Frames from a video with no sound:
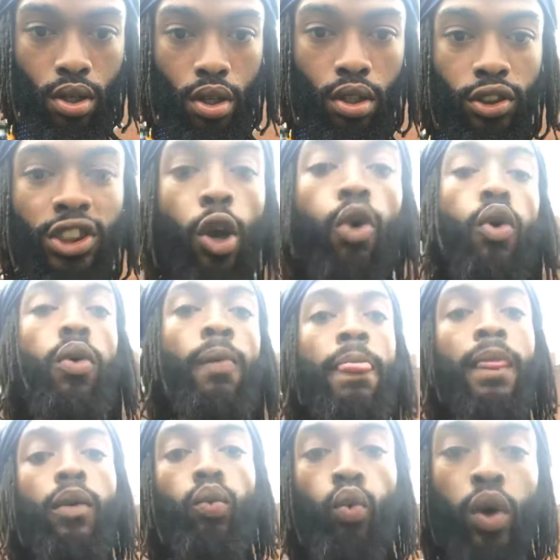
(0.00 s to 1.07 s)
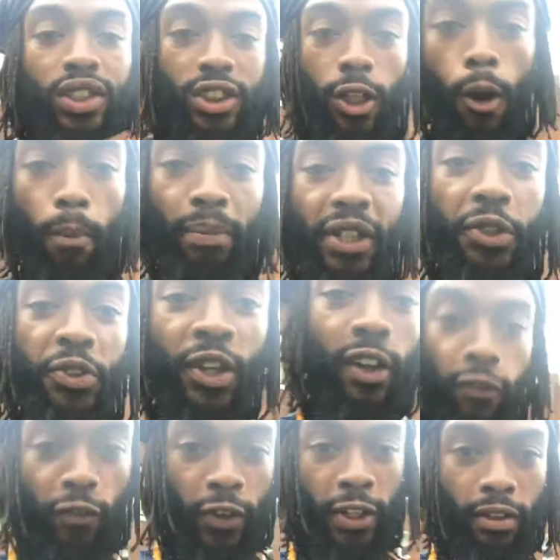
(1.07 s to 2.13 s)
So what's going to be
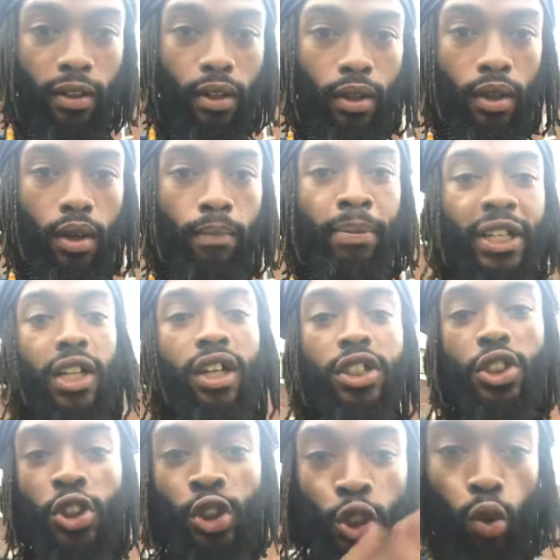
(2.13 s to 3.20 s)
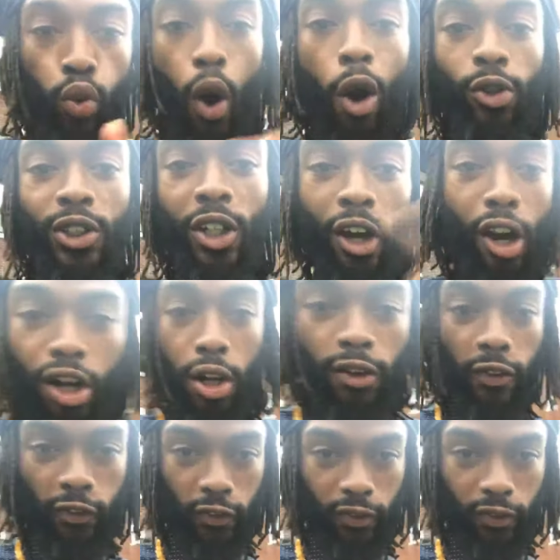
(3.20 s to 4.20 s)
different because you walked the earth?